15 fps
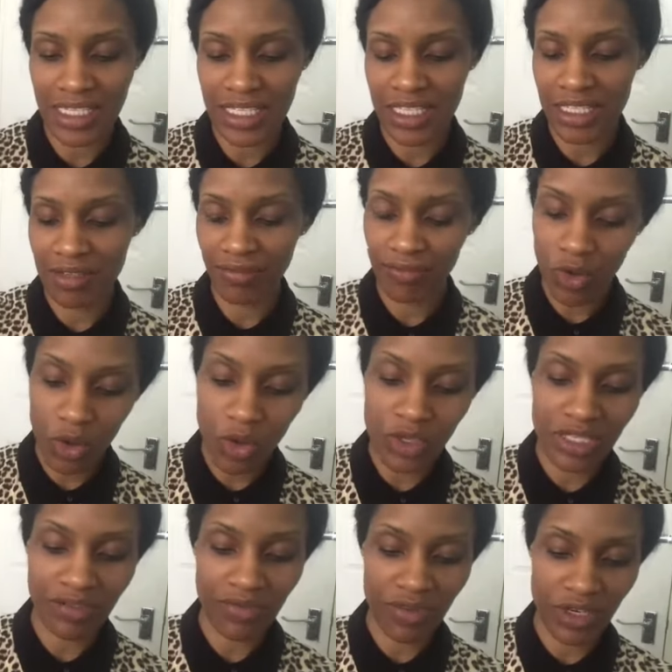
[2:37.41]
There's 4
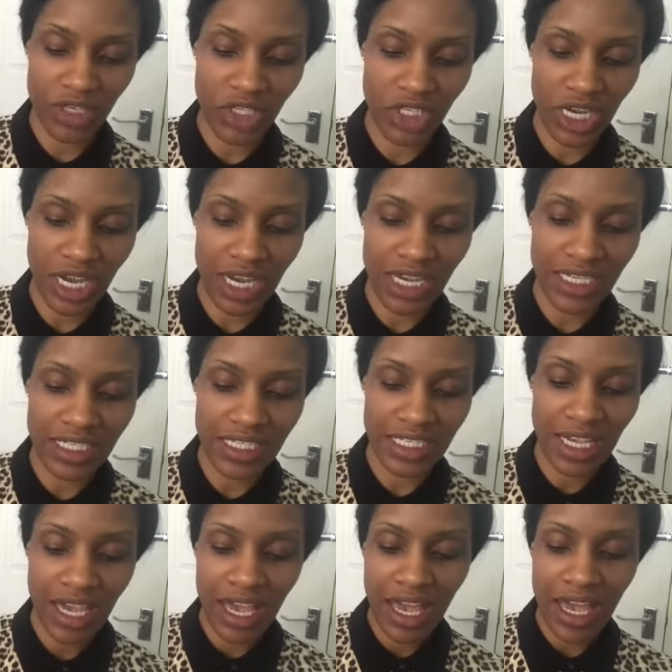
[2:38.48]
different shades,
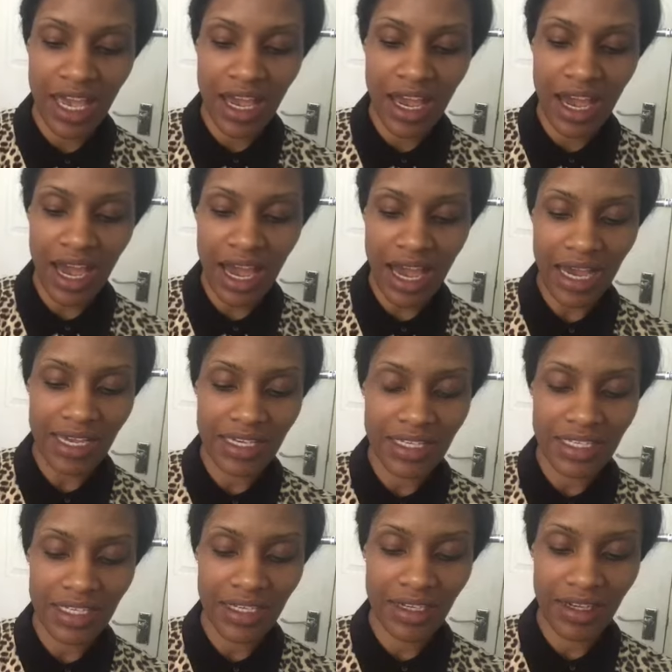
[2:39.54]

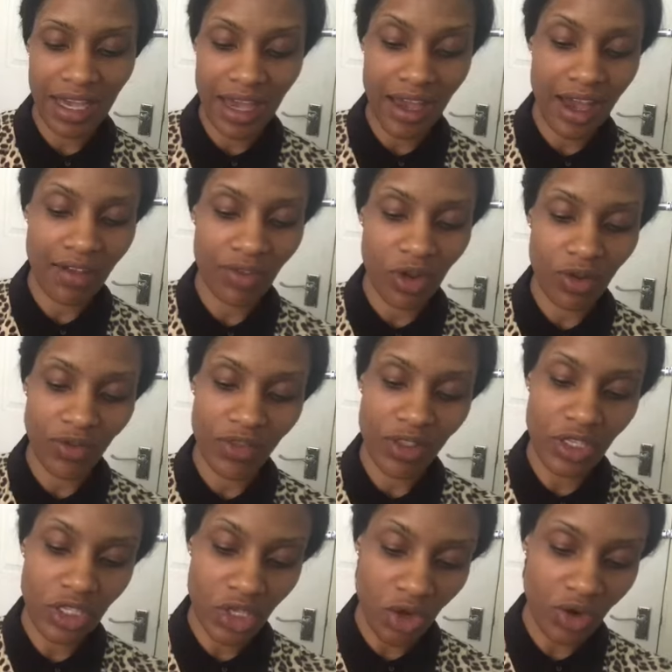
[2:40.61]
and yeah, I've gone for
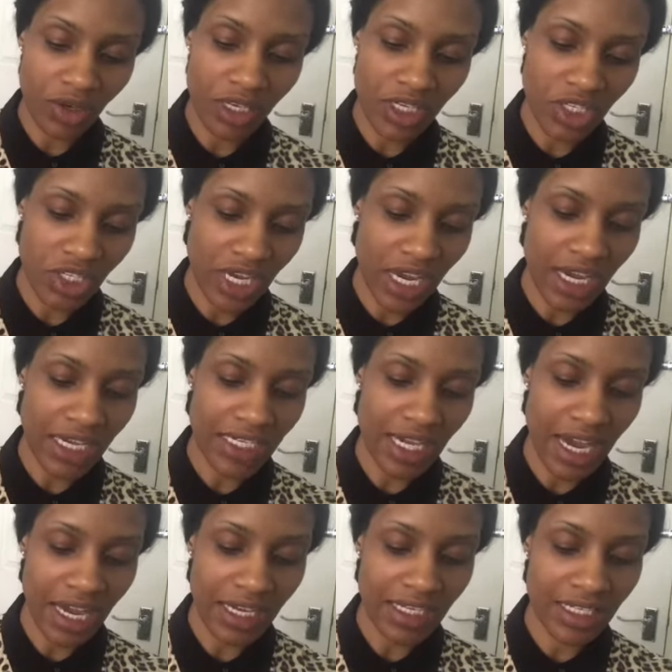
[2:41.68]
the darkest shade,
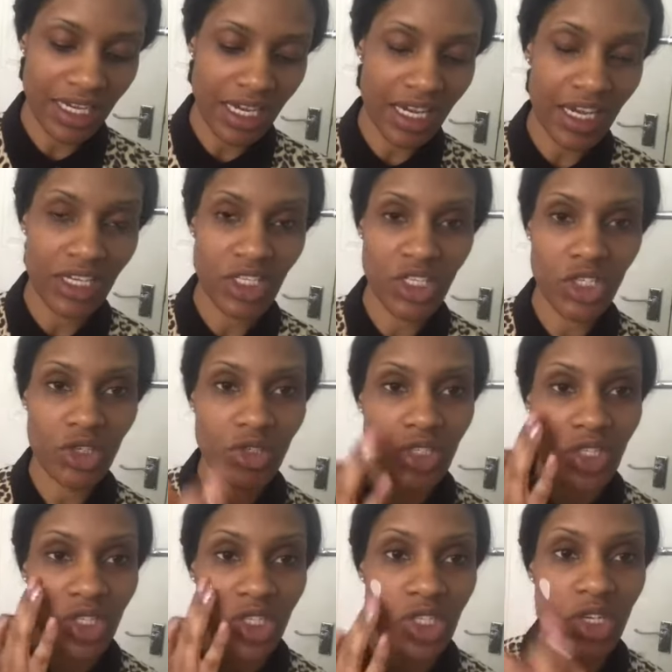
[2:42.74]
and it
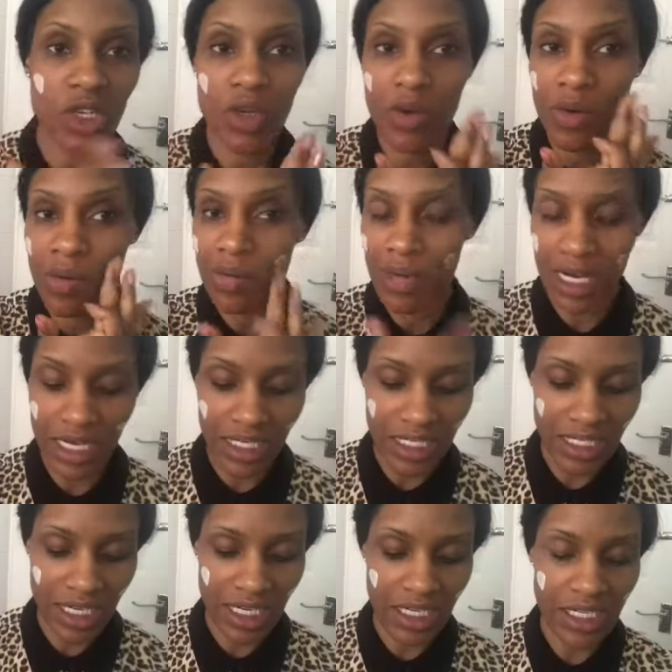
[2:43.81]
adjusts to my
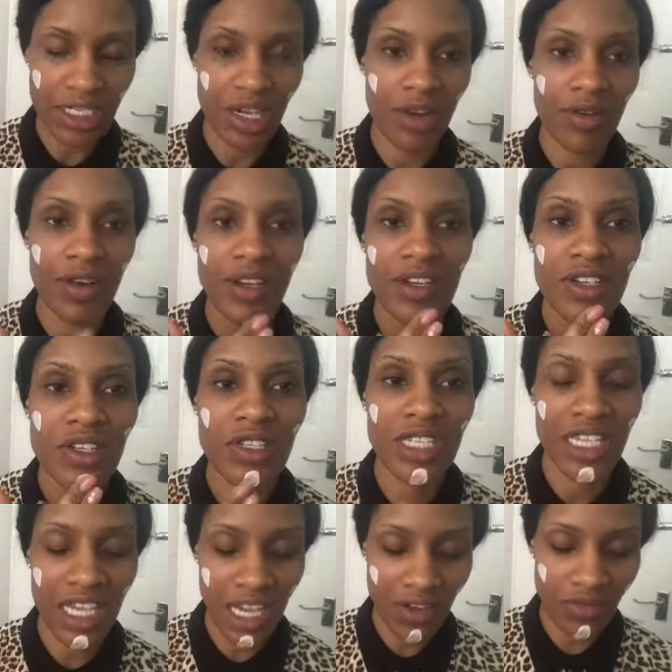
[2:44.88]
skin tone and
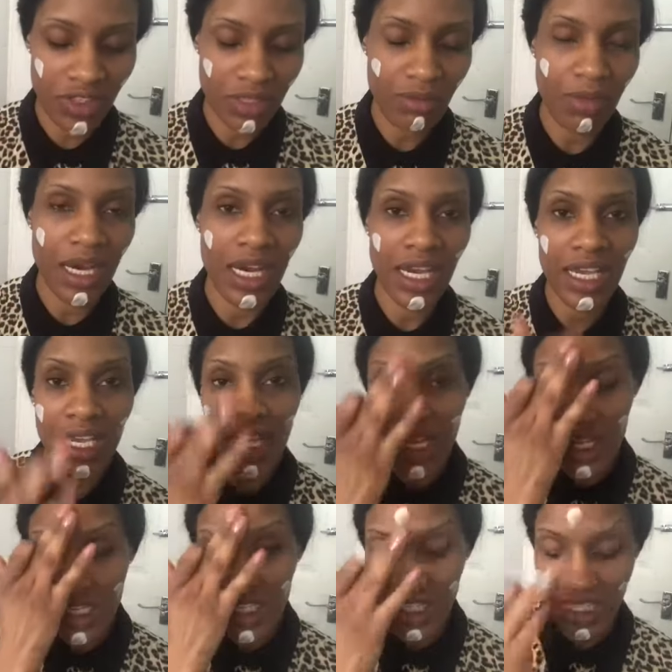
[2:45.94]
just gives my
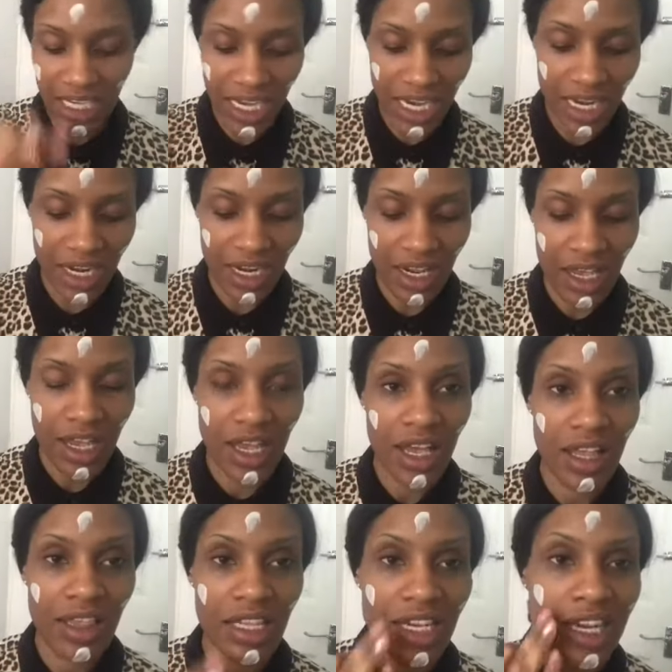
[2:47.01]
skin
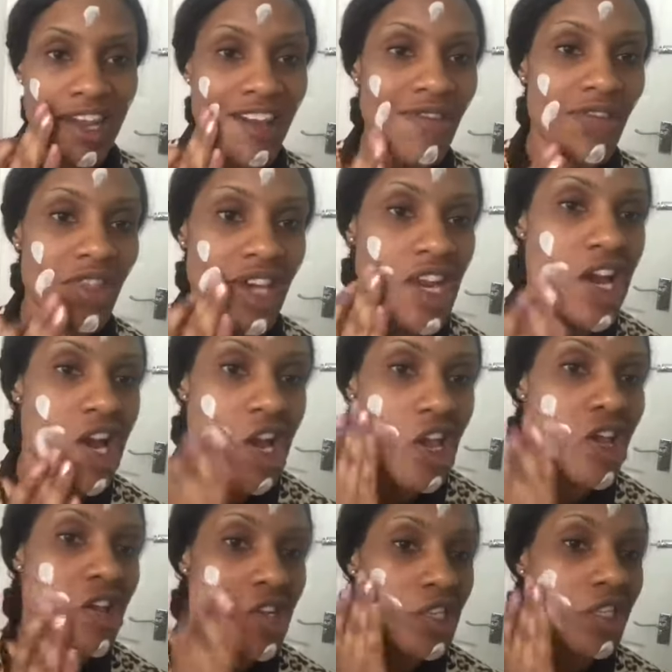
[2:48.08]
the lift that I